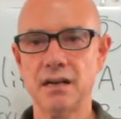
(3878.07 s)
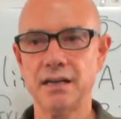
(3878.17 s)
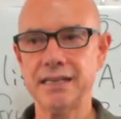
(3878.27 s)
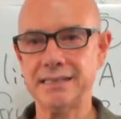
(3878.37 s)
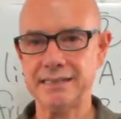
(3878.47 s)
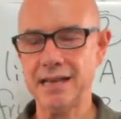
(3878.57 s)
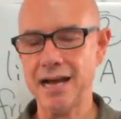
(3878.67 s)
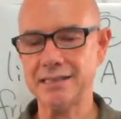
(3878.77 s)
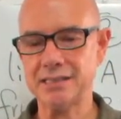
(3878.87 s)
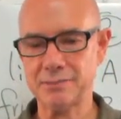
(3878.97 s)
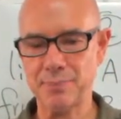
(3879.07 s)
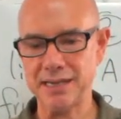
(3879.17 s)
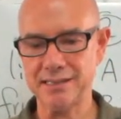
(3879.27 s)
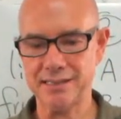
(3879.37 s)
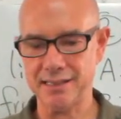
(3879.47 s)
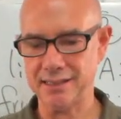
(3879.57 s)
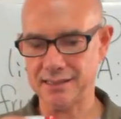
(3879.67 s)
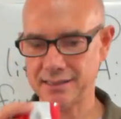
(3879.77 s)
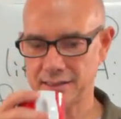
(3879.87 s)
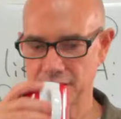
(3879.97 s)
is not spicy.
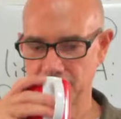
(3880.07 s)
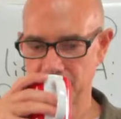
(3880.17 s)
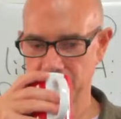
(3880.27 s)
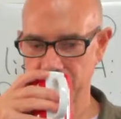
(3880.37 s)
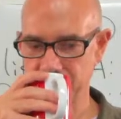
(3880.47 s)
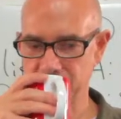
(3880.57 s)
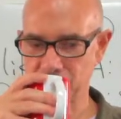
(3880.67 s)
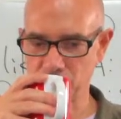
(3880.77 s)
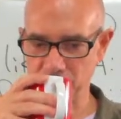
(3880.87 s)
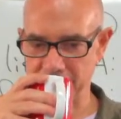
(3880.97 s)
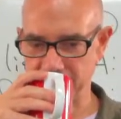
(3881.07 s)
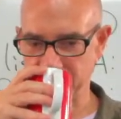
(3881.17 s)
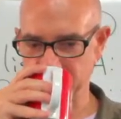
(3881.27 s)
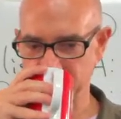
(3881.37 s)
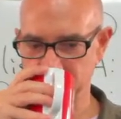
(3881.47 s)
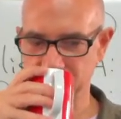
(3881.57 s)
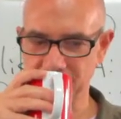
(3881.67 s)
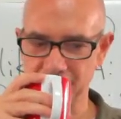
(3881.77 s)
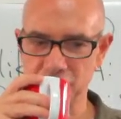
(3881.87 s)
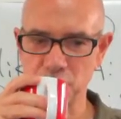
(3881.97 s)
It's sweet. So it's
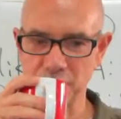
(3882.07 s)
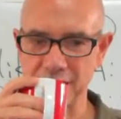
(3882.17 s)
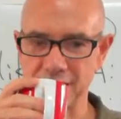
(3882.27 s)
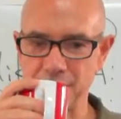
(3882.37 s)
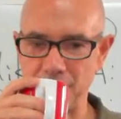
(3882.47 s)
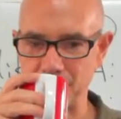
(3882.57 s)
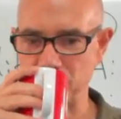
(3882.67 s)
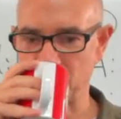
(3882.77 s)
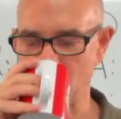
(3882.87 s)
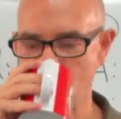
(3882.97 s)
a sweet pepper.